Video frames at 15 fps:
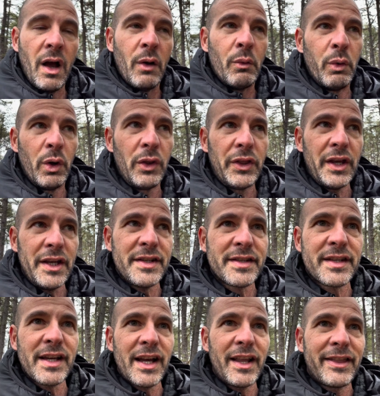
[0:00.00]
Well, they
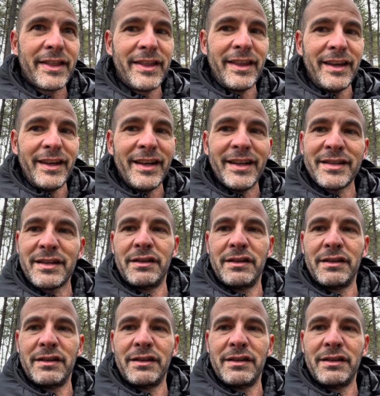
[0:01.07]
said this.